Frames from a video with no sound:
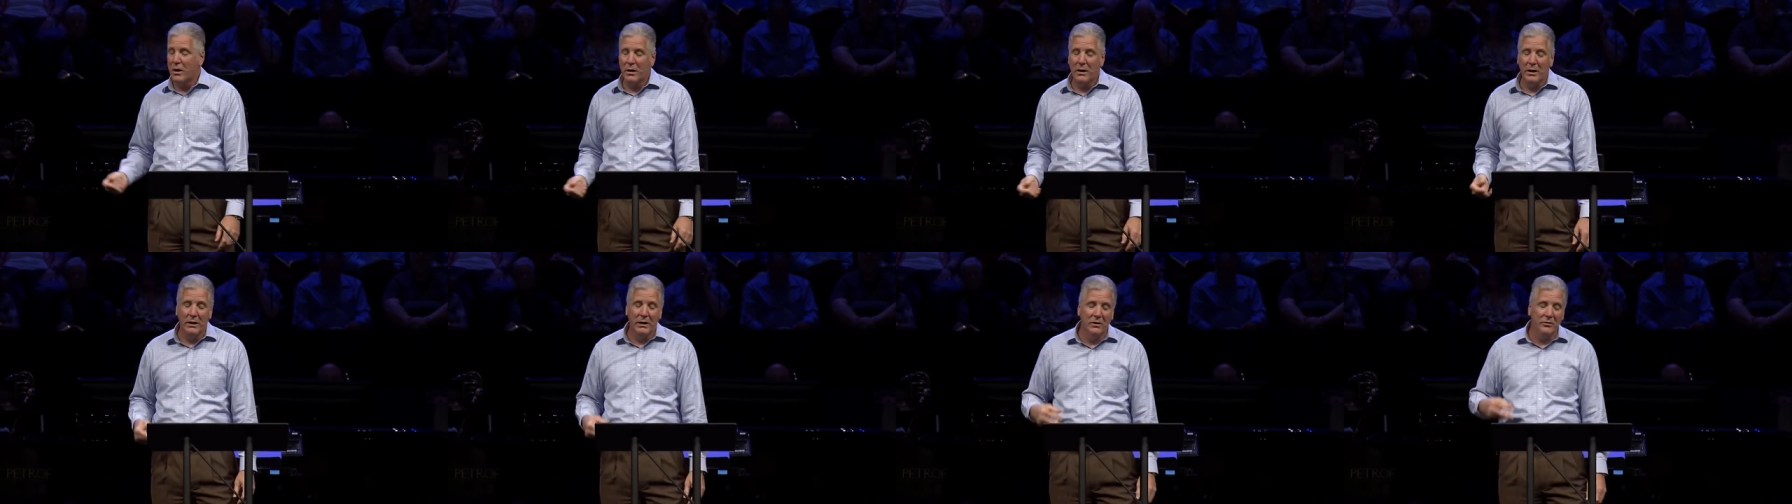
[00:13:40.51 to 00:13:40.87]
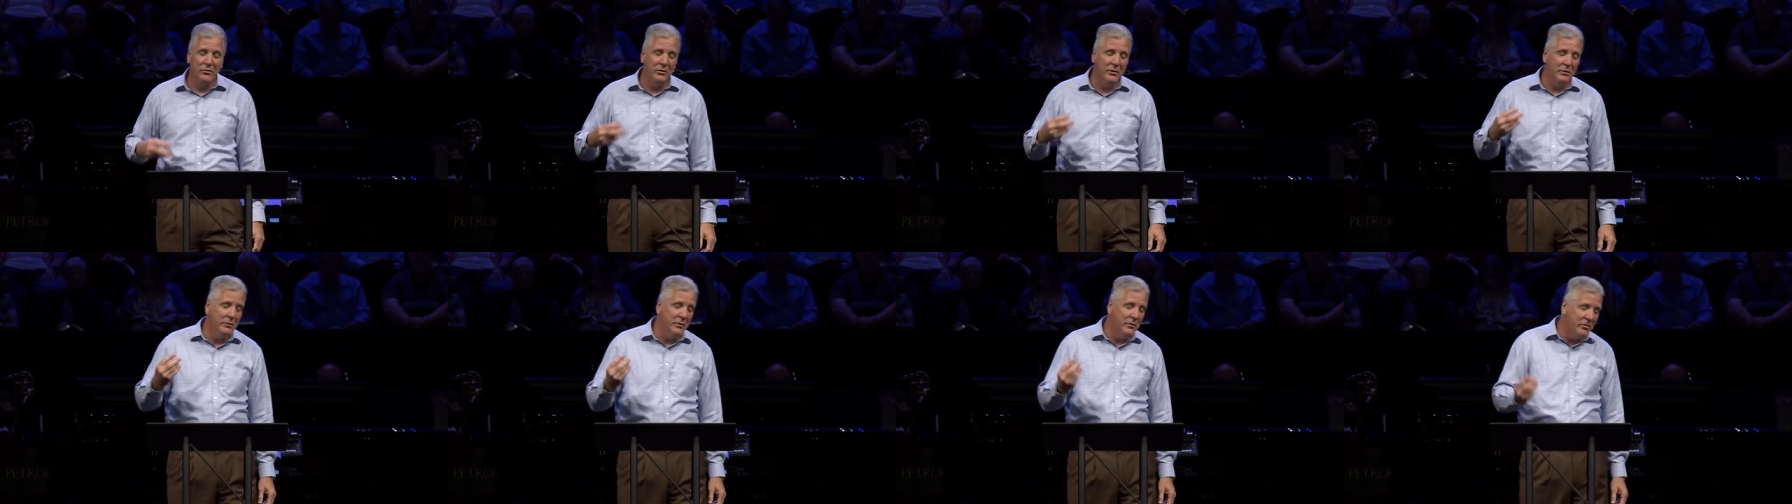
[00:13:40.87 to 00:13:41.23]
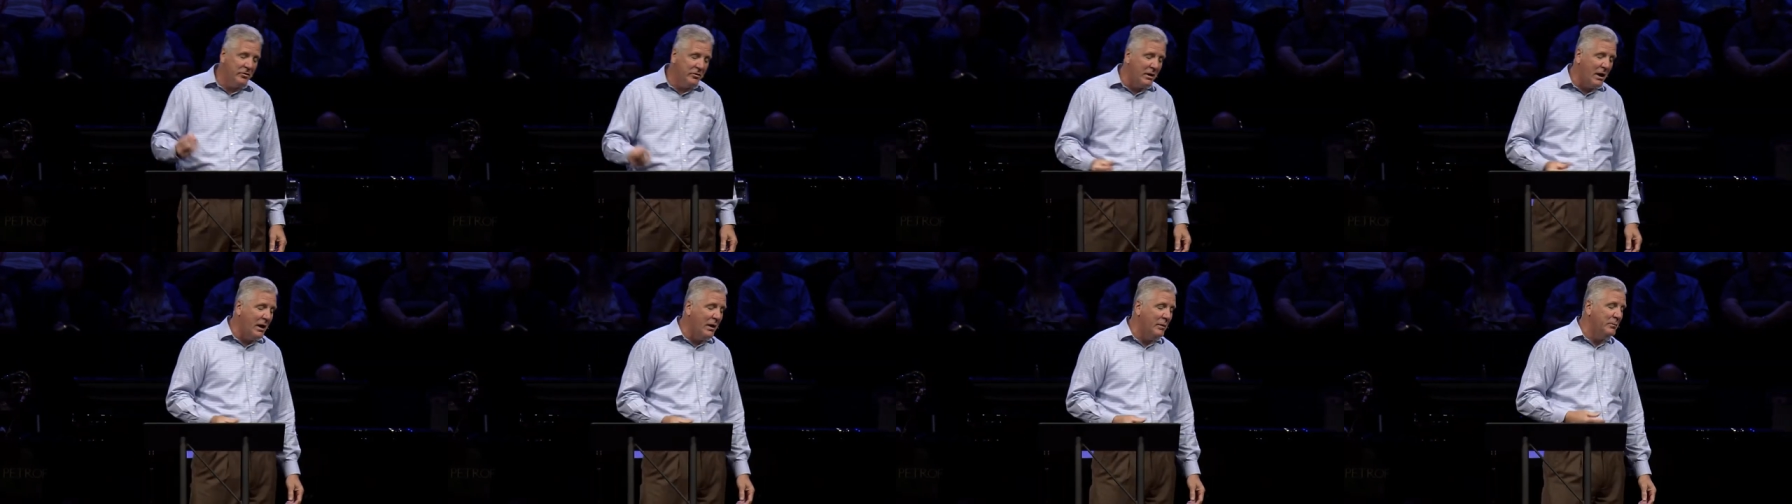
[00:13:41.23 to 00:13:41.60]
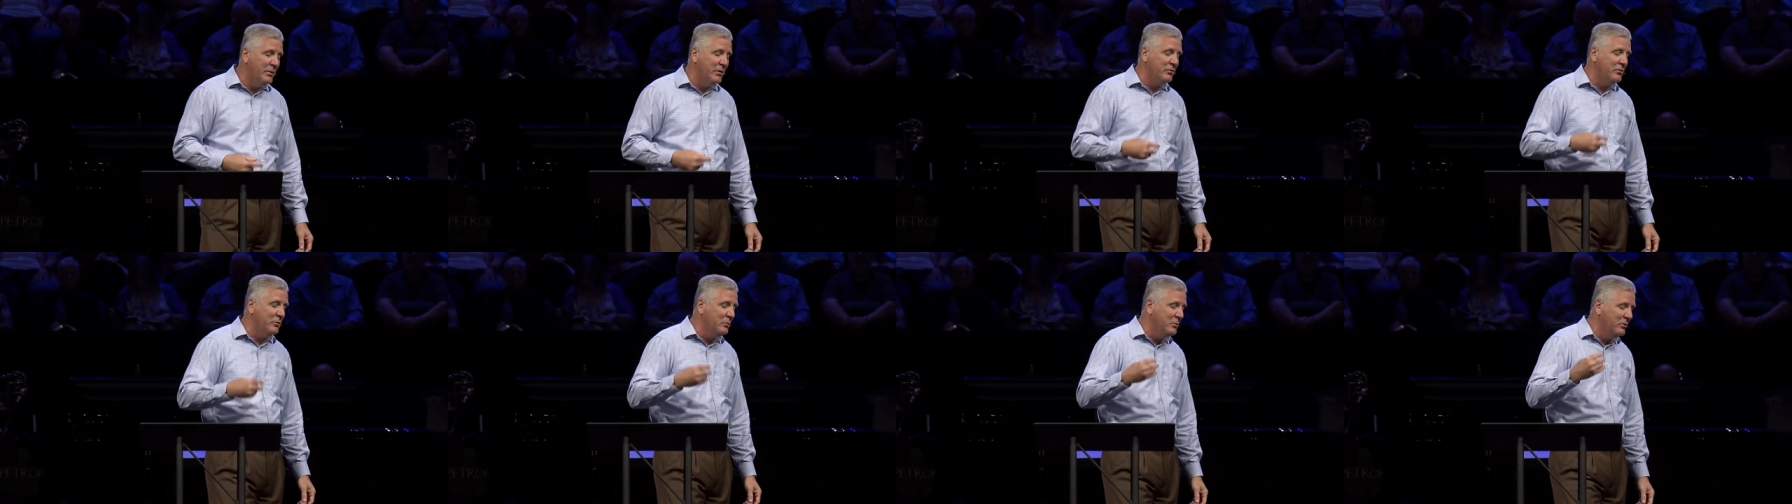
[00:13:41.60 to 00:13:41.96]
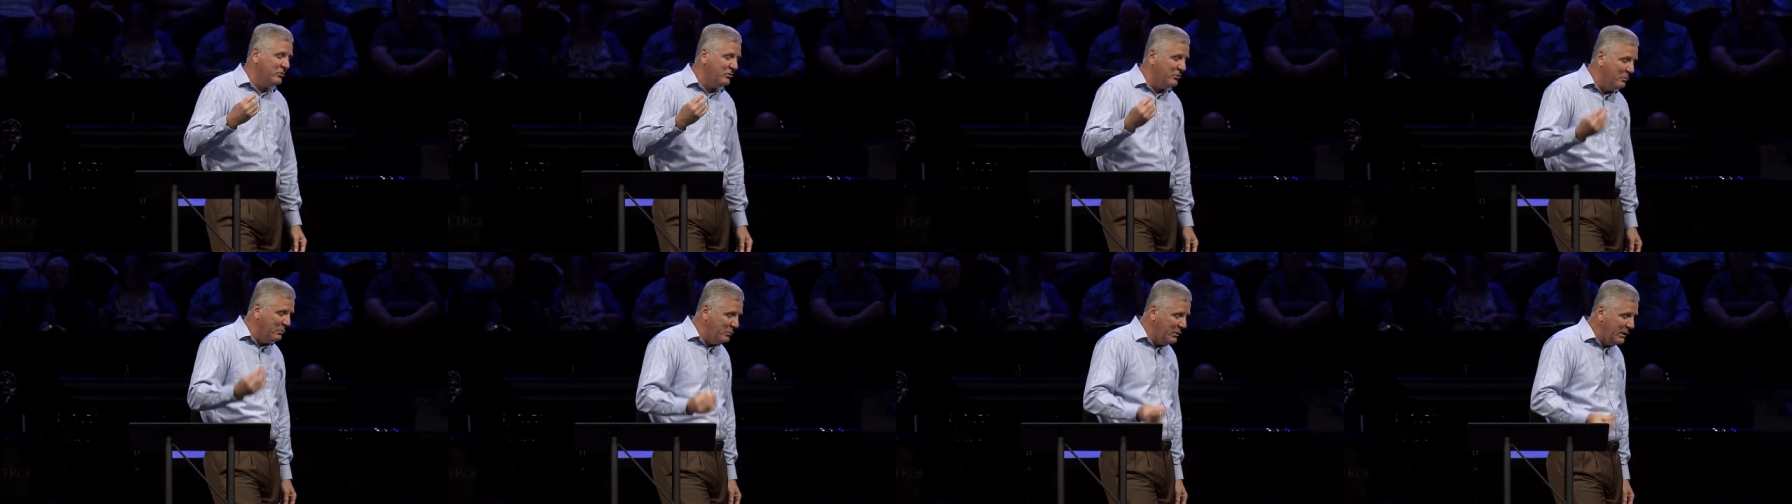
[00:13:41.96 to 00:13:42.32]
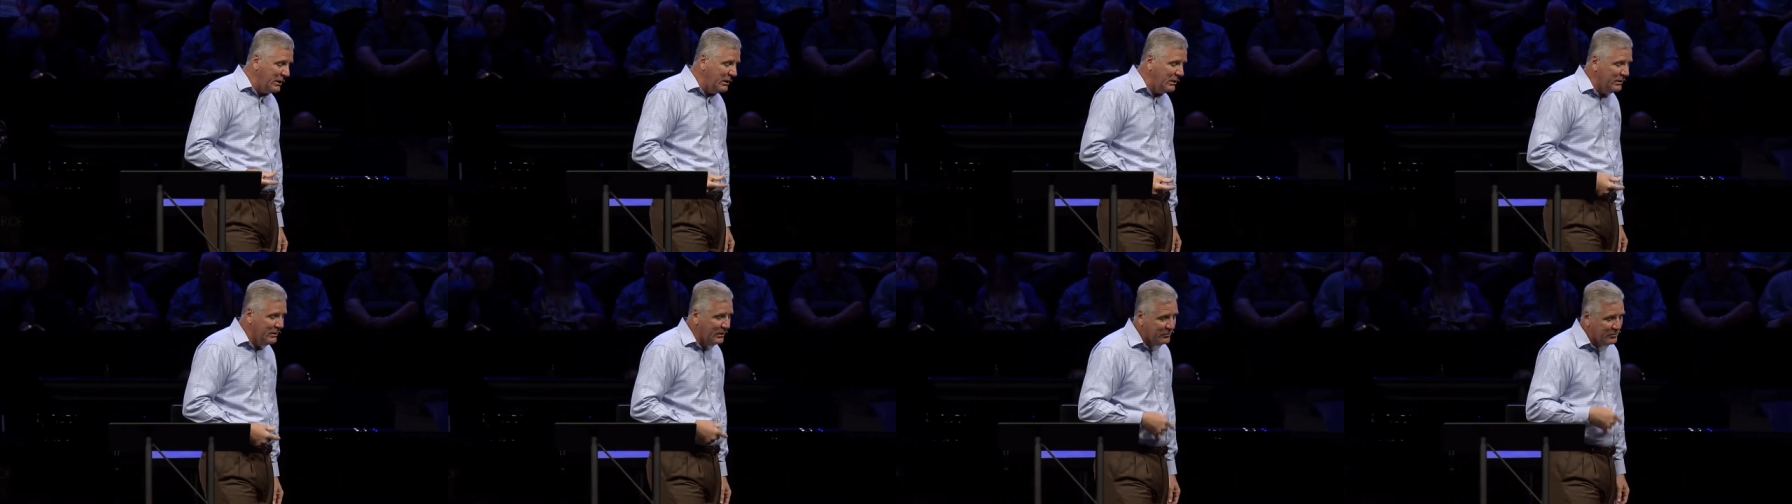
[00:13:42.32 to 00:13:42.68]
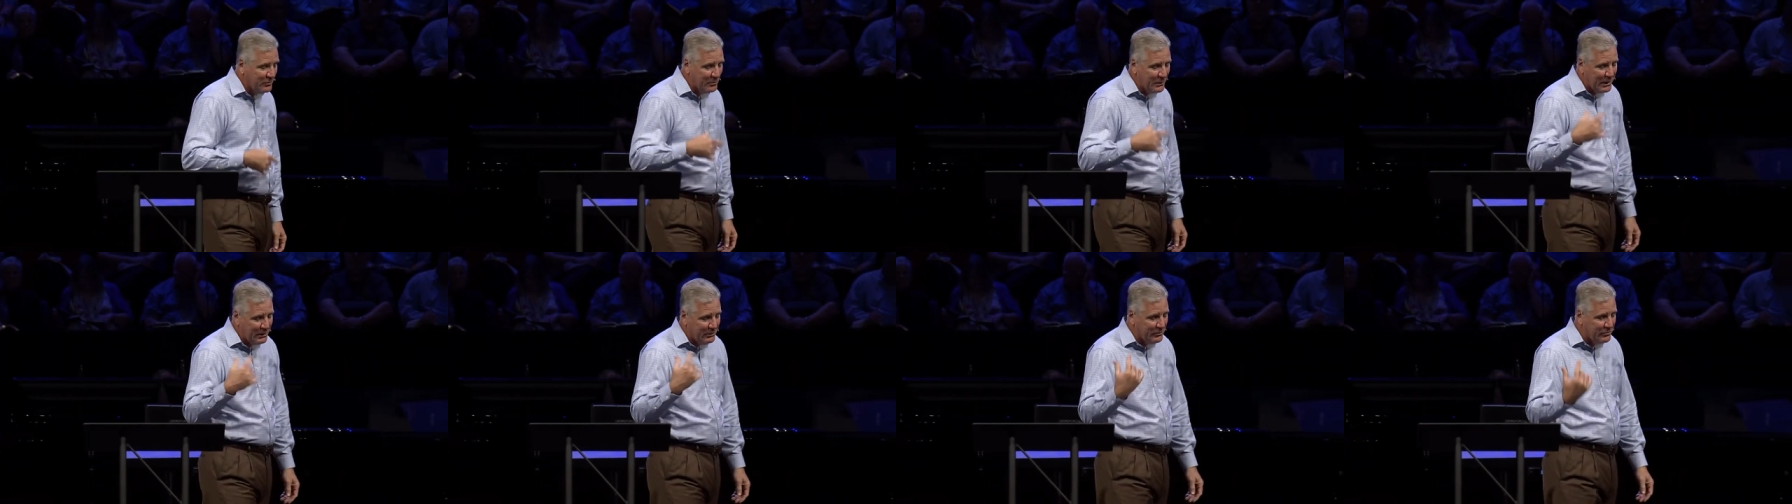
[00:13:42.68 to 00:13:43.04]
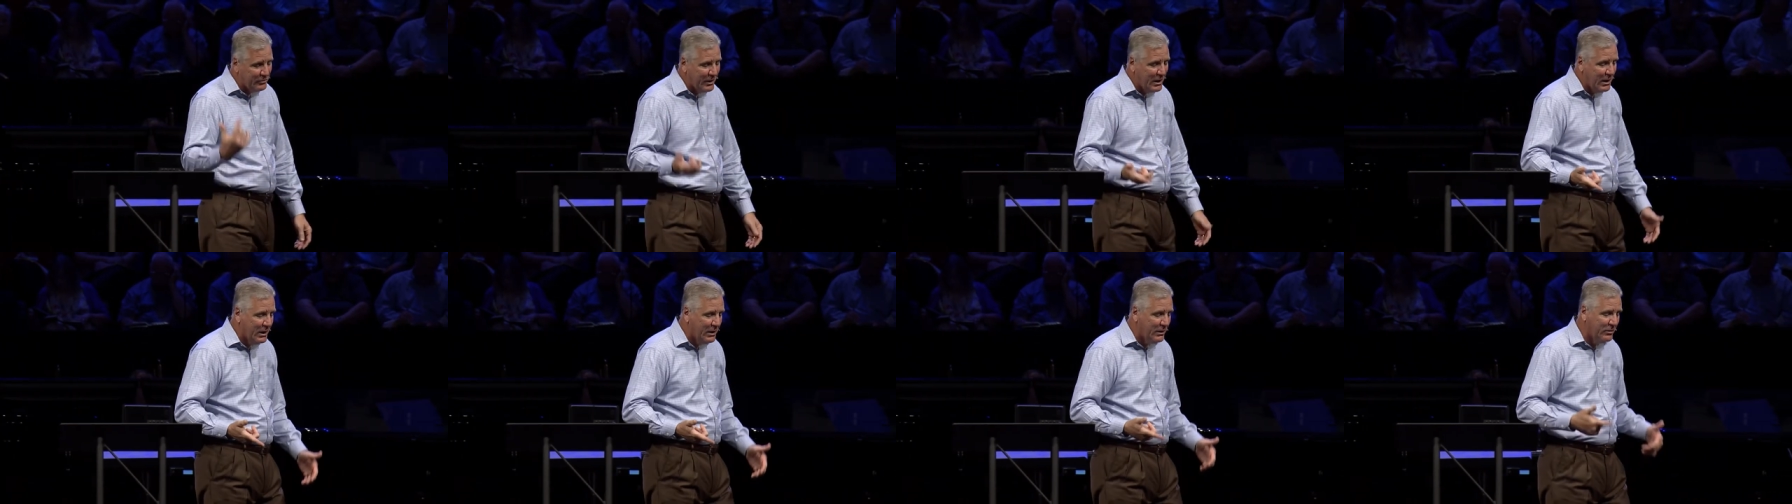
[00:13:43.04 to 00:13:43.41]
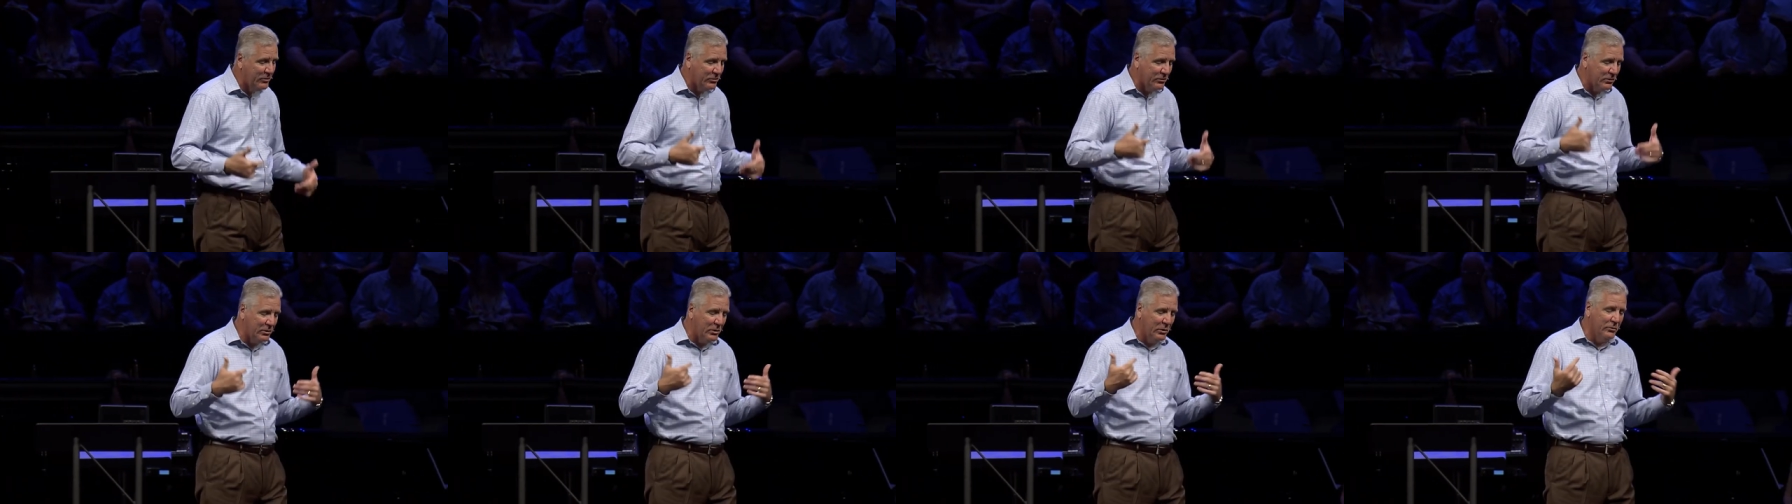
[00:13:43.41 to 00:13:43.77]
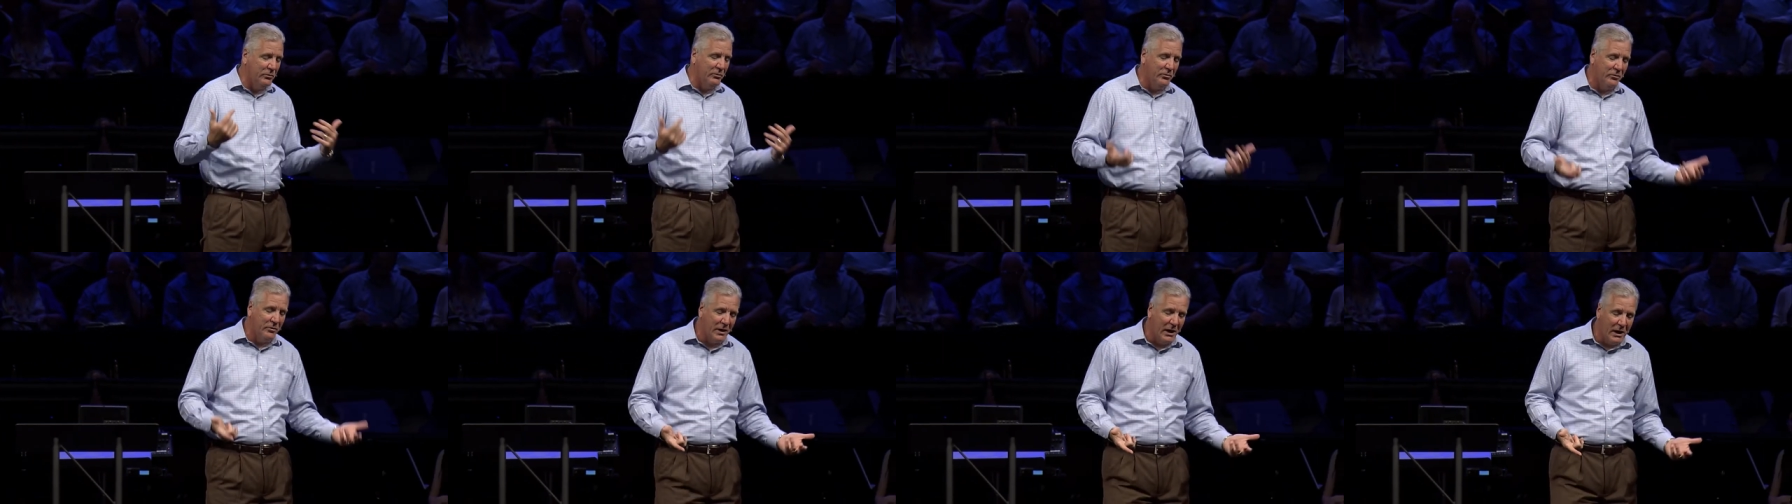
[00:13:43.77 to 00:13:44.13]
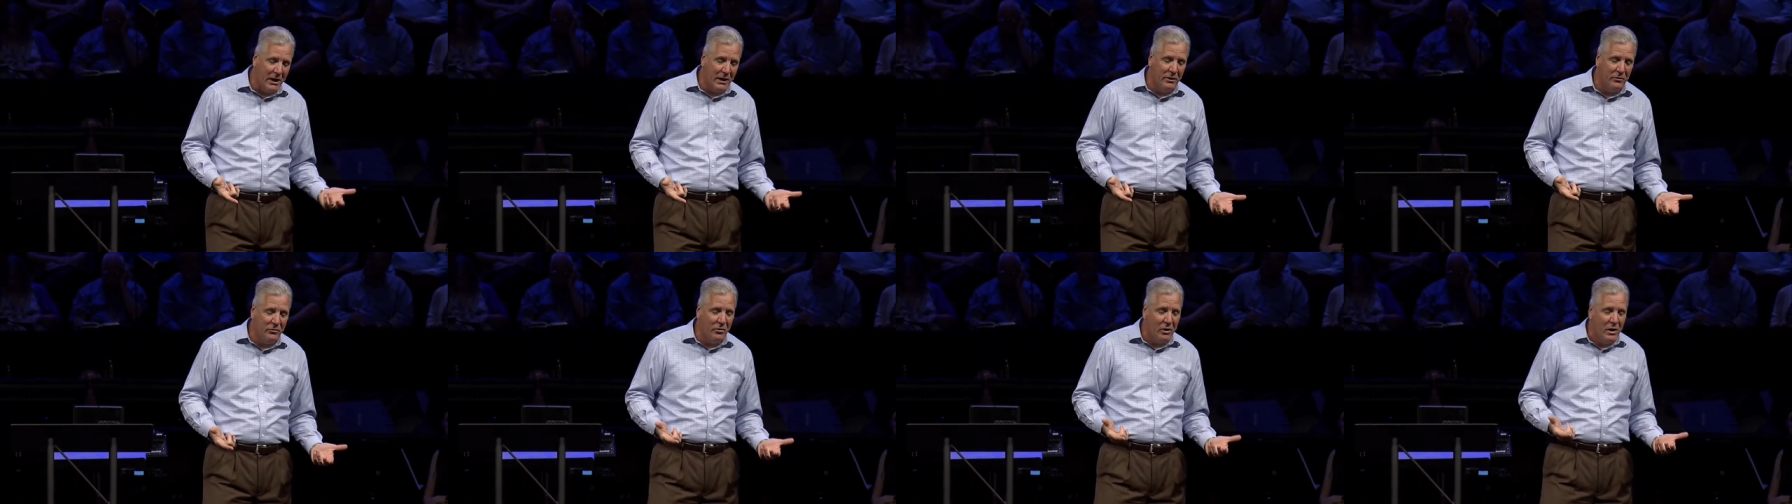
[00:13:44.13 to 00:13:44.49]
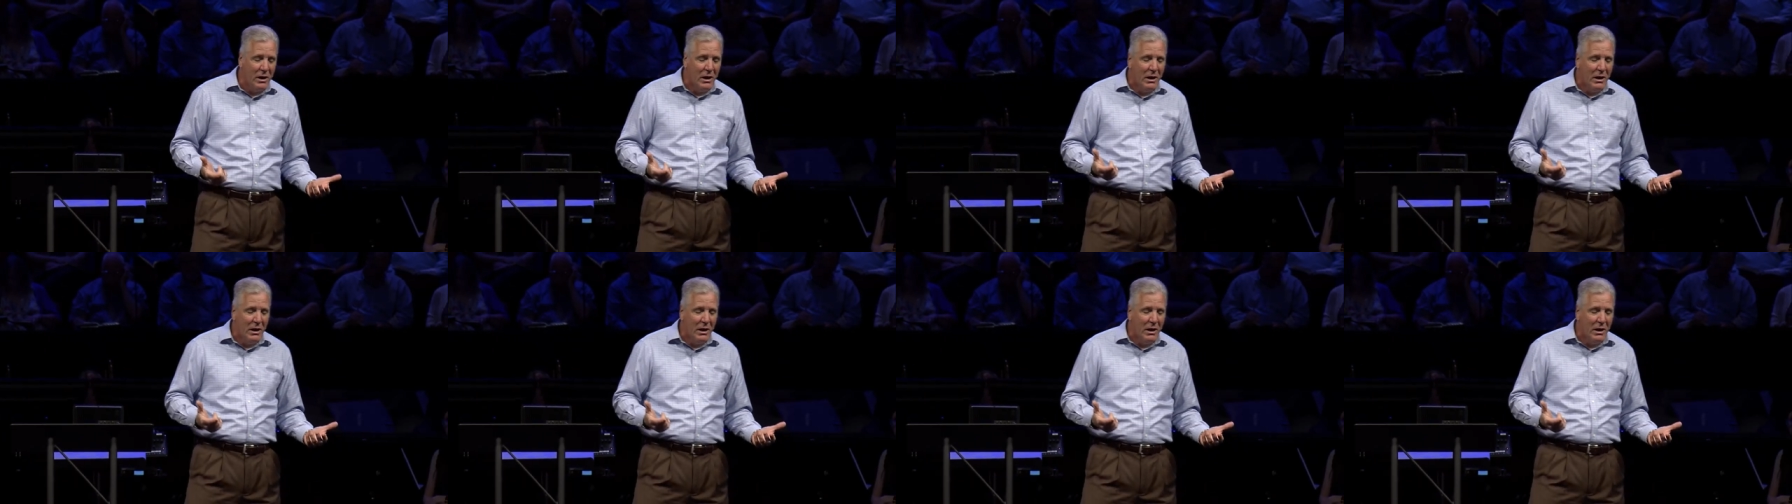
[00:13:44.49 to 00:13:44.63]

He doesn't even stop, doesn't miss a beat, doesn't bow his head, doesn't close his eyes.